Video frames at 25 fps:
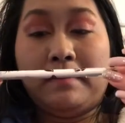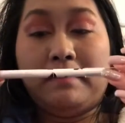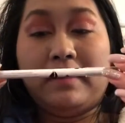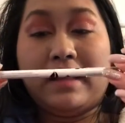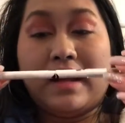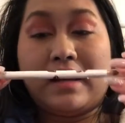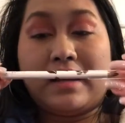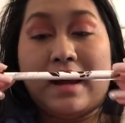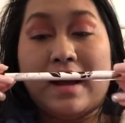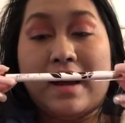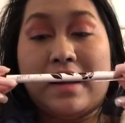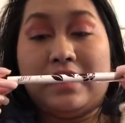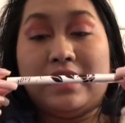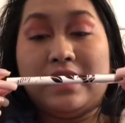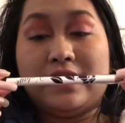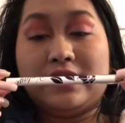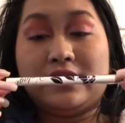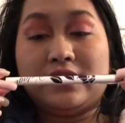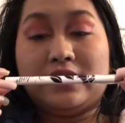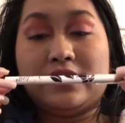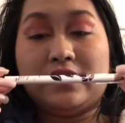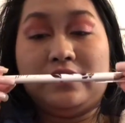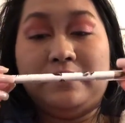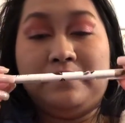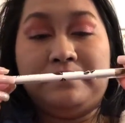black
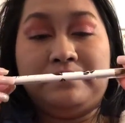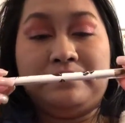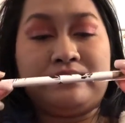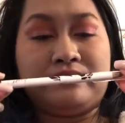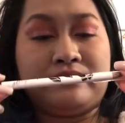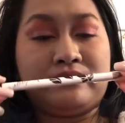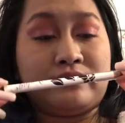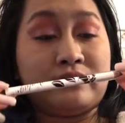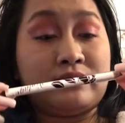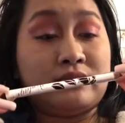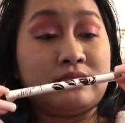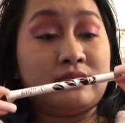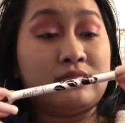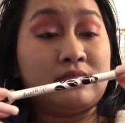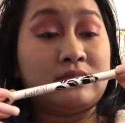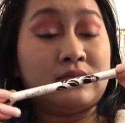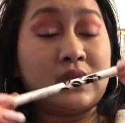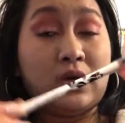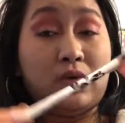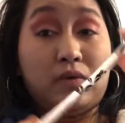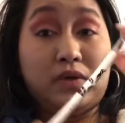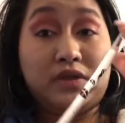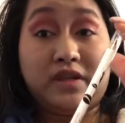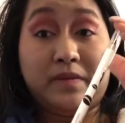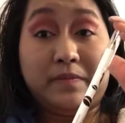eyeliner,
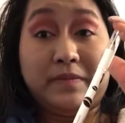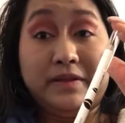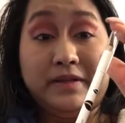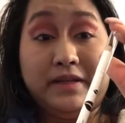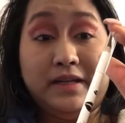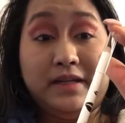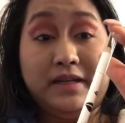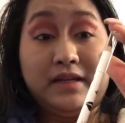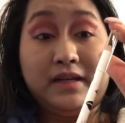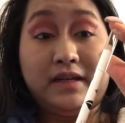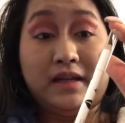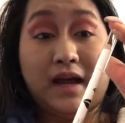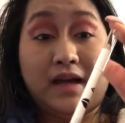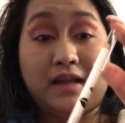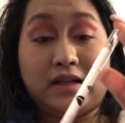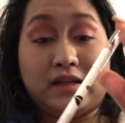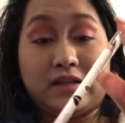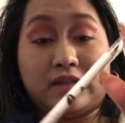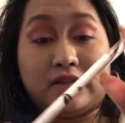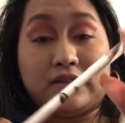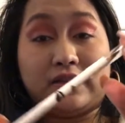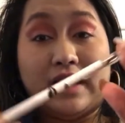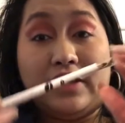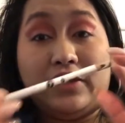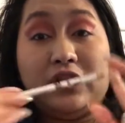which I've been needing an
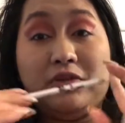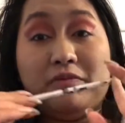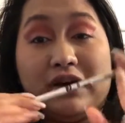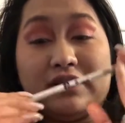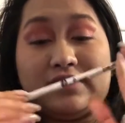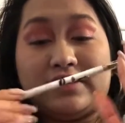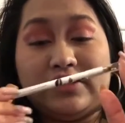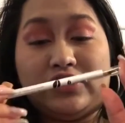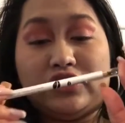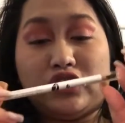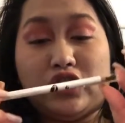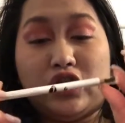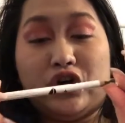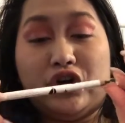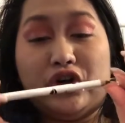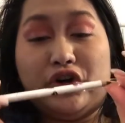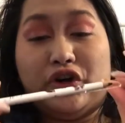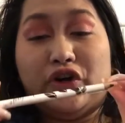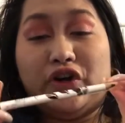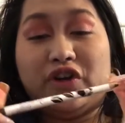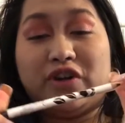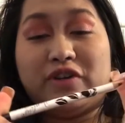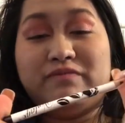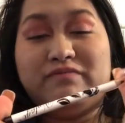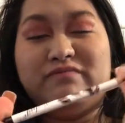eyeliner. Thank you,
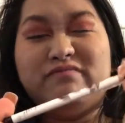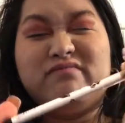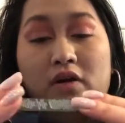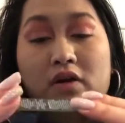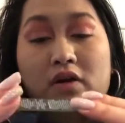BoxyCharm.